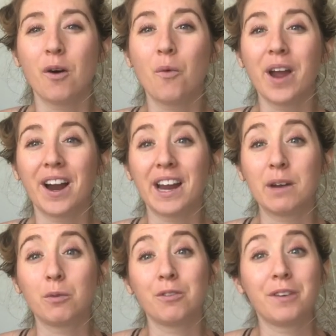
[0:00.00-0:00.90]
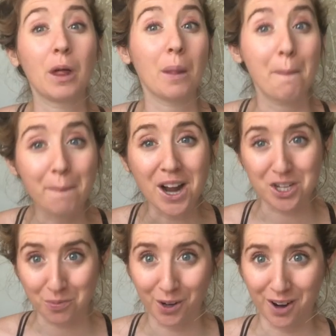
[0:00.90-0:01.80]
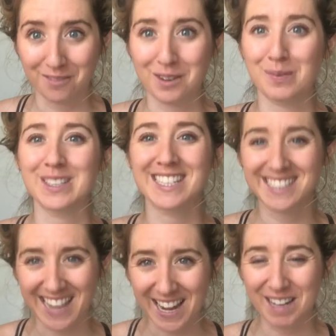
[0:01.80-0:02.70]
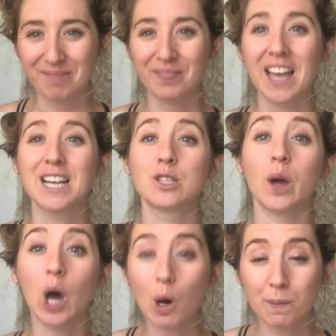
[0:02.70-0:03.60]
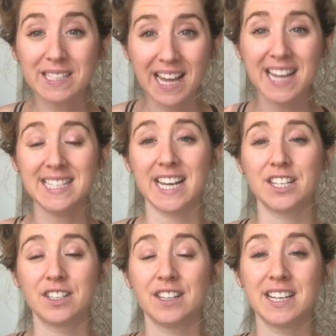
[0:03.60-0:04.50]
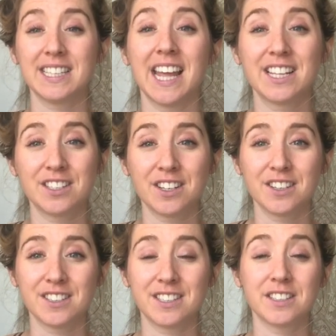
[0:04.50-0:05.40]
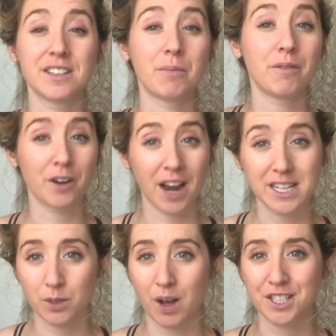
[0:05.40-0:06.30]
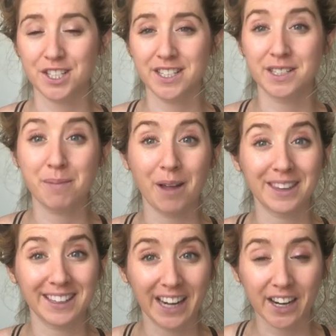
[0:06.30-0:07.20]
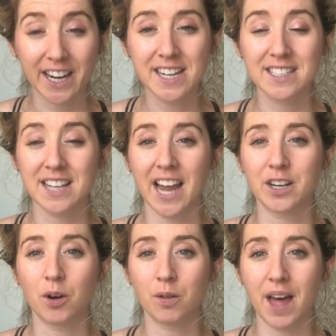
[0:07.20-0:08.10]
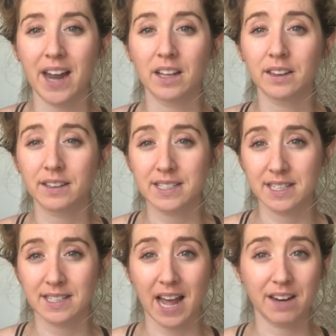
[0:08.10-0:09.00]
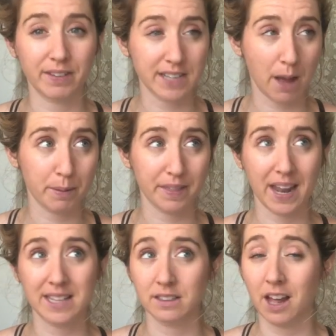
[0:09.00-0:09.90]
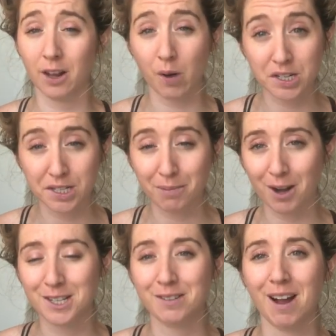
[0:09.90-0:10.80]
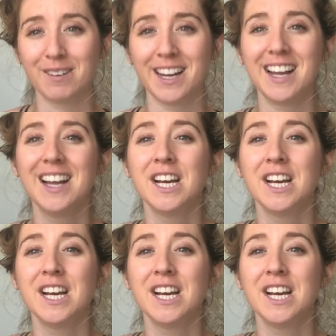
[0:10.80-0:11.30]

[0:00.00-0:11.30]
where it will feel much more comfortable to sing. So I hope this guys an this answers some of your guys' questions about the larynx. I know that uh, this is kind of a topic that has a lot of question marks around it.